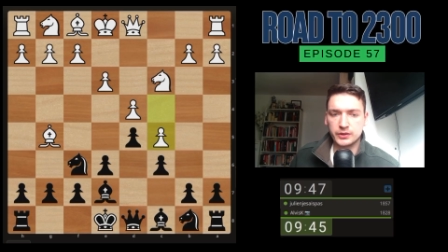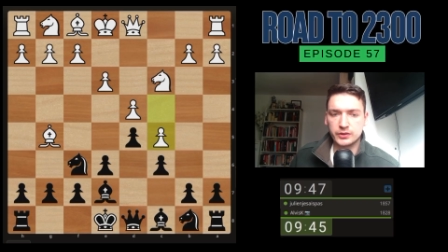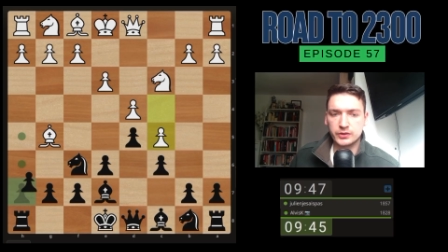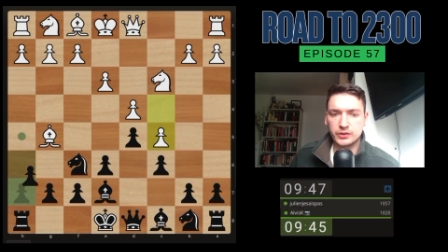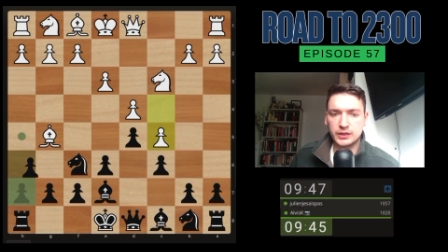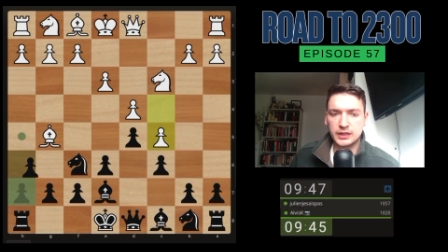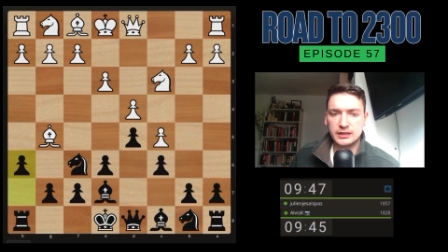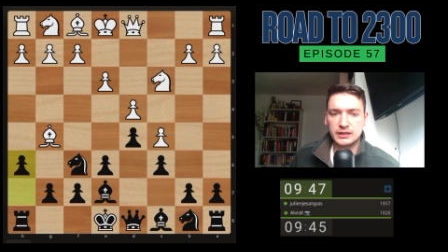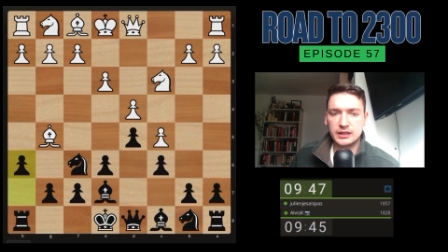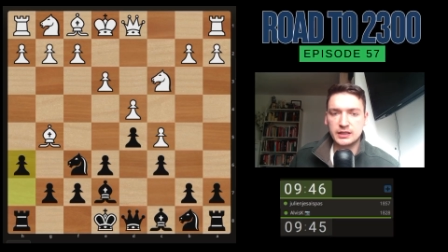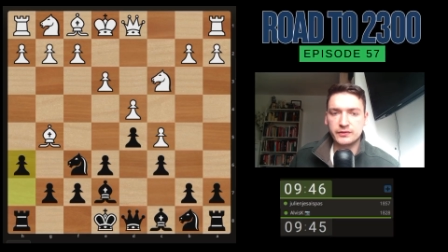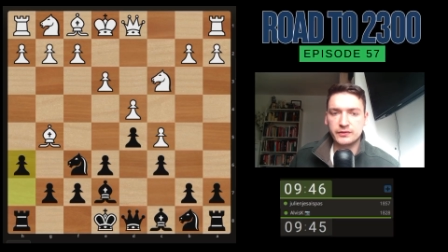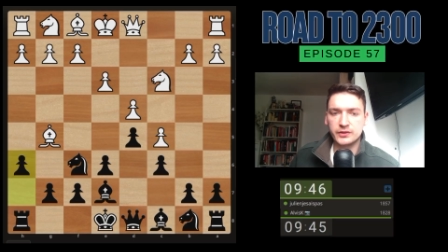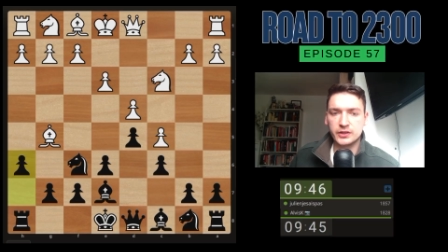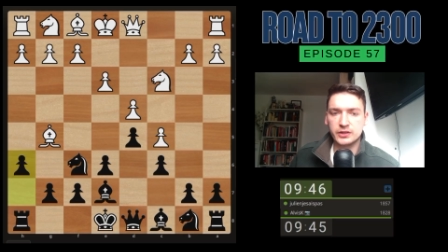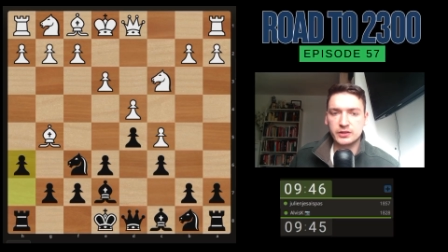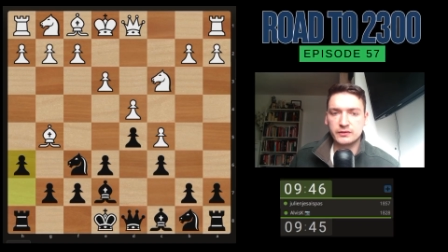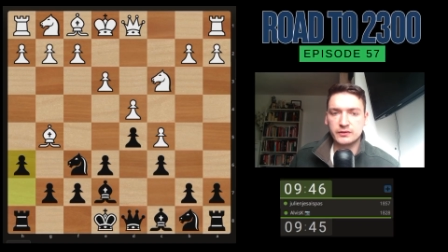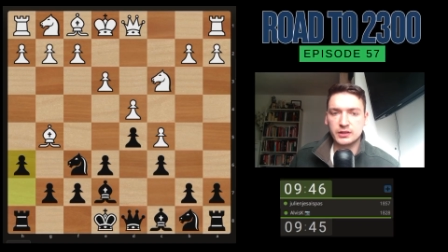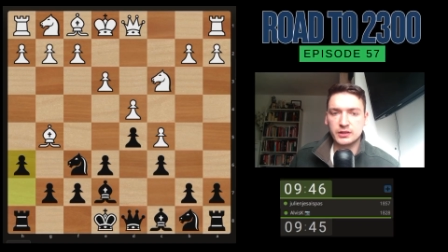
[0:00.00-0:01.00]
So let's
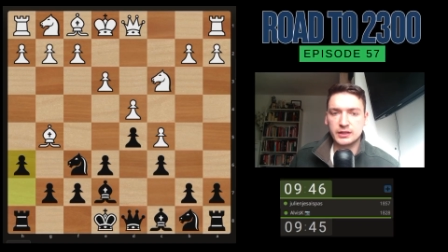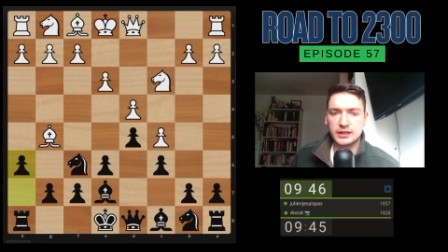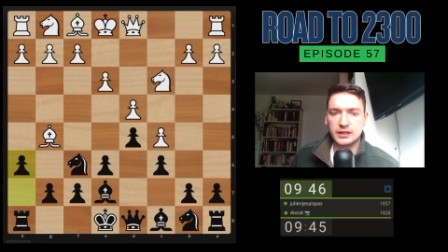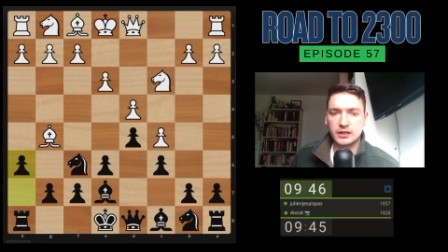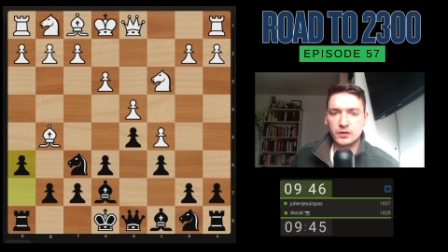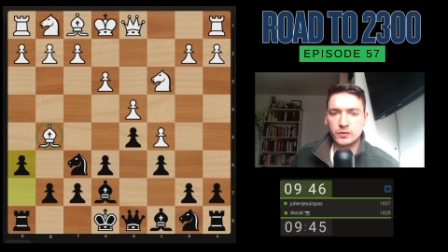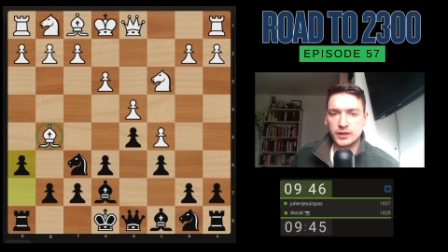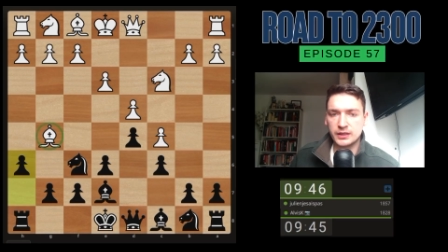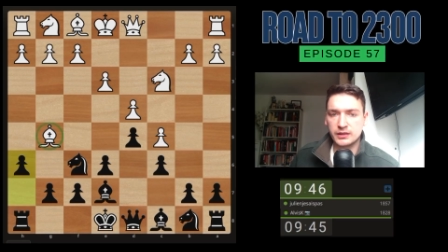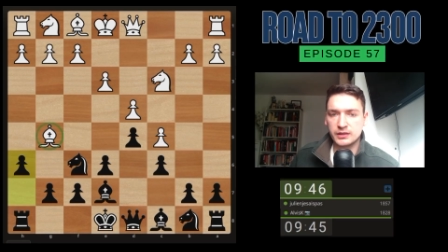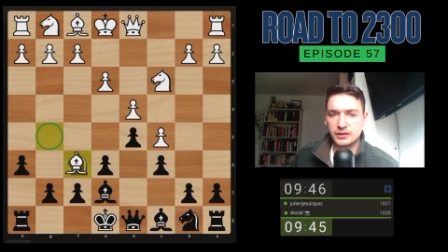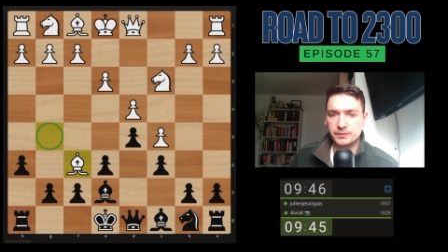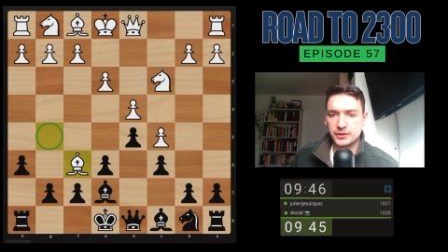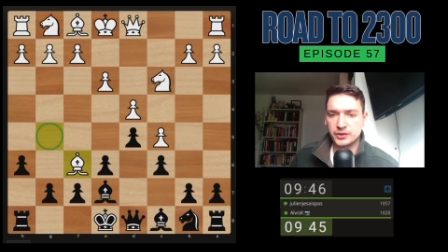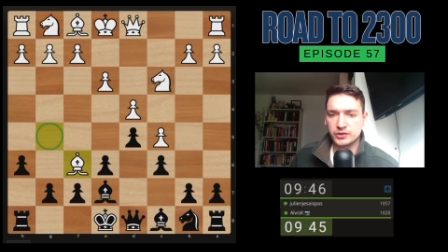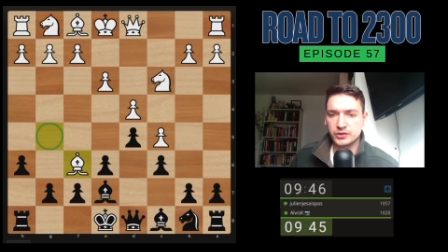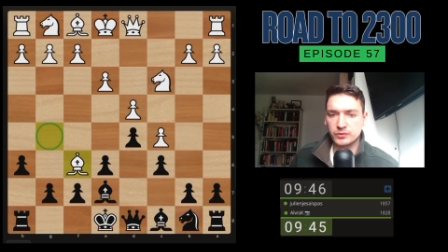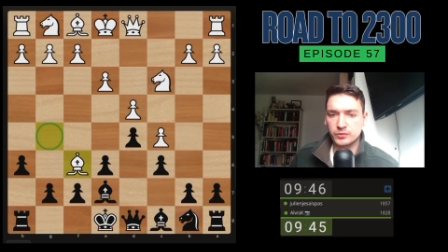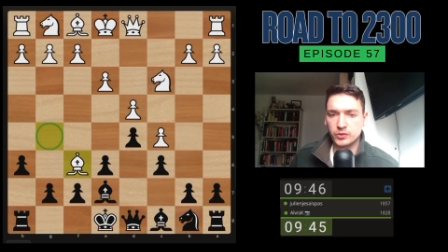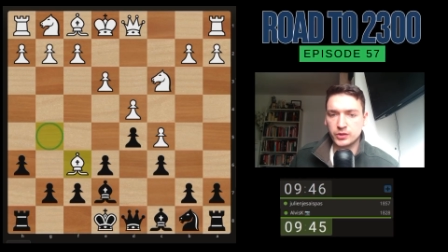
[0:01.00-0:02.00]
first of all kick away this
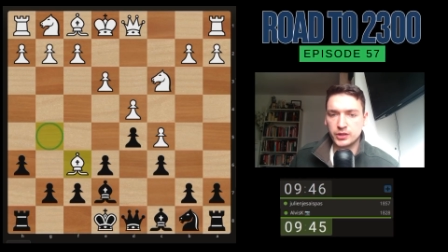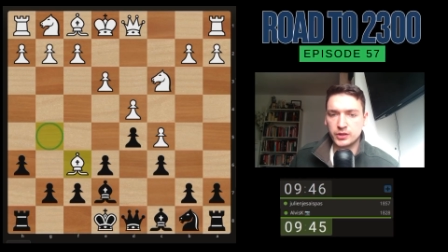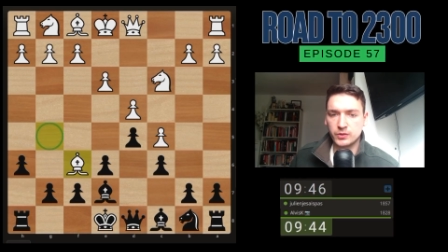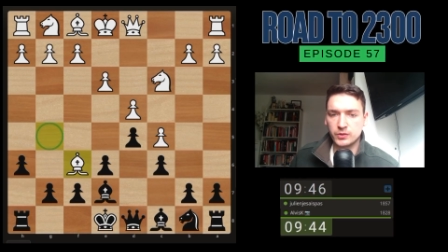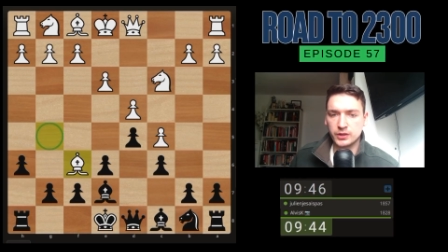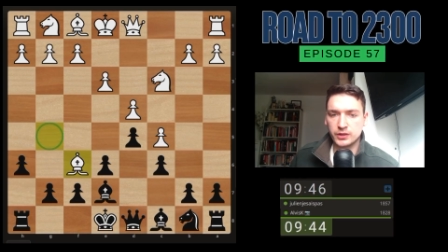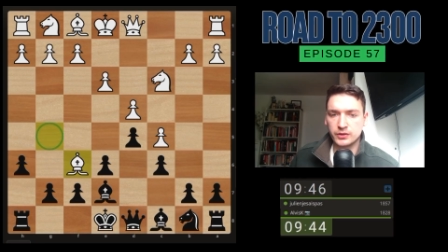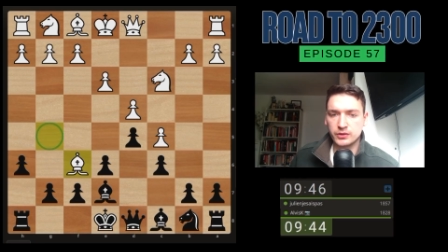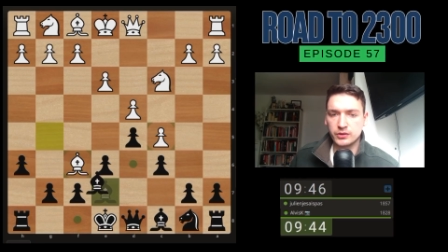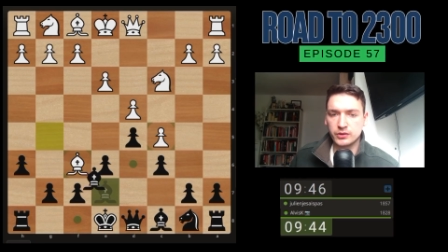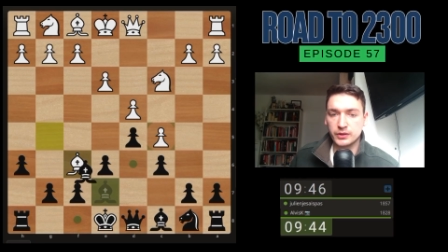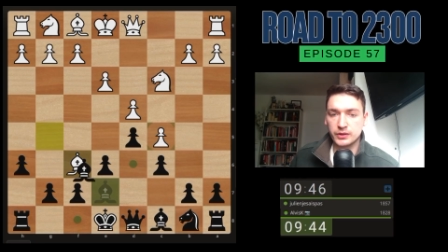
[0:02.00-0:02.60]
bishop. What do you want to do?